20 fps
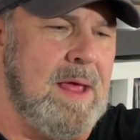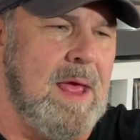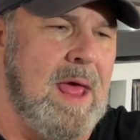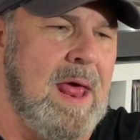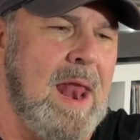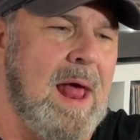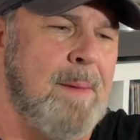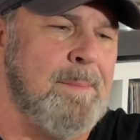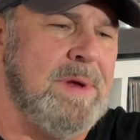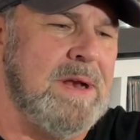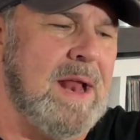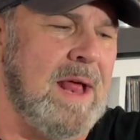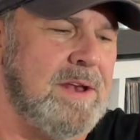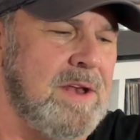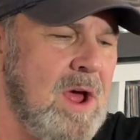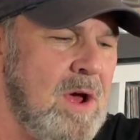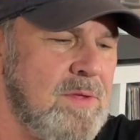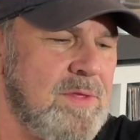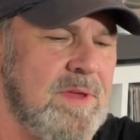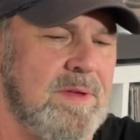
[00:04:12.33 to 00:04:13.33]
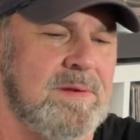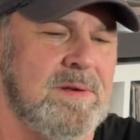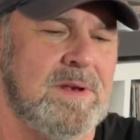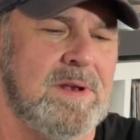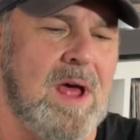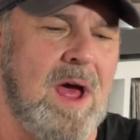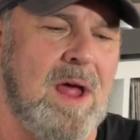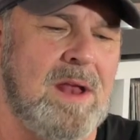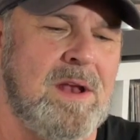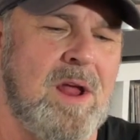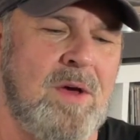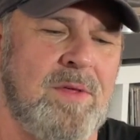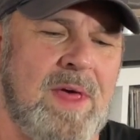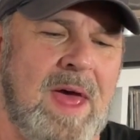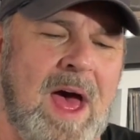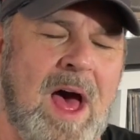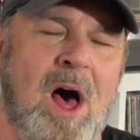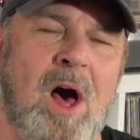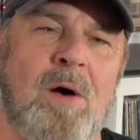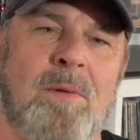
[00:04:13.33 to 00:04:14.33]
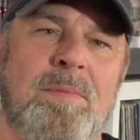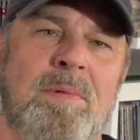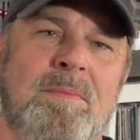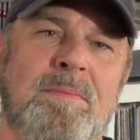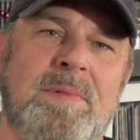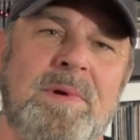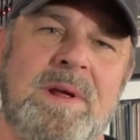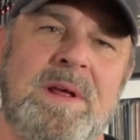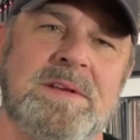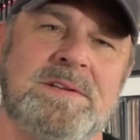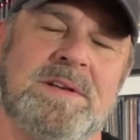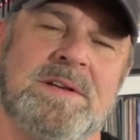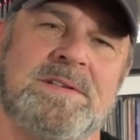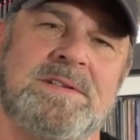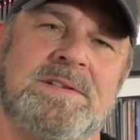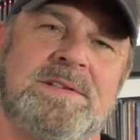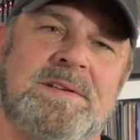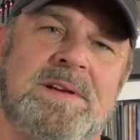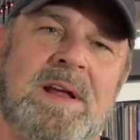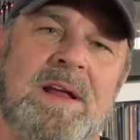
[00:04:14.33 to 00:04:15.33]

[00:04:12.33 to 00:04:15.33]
and I mean, I know that I know the album because it's